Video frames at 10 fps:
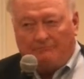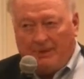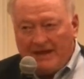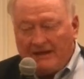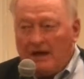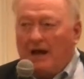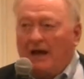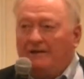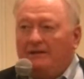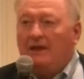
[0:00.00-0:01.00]
big
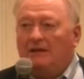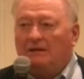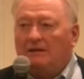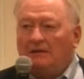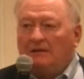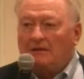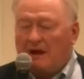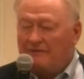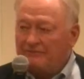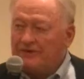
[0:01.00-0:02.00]
on
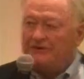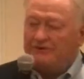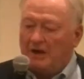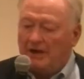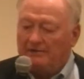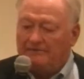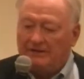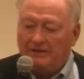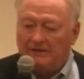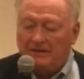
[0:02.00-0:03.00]
coverage of
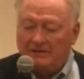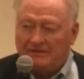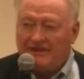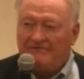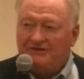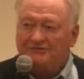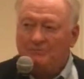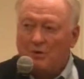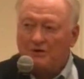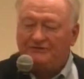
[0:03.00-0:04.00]
TV
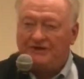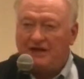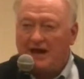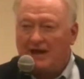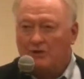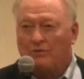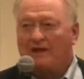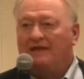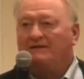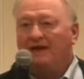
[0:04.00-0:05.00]
sports. He kind of
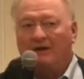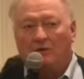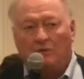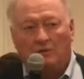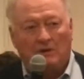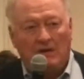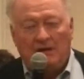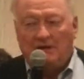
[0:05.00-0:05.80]
created that whole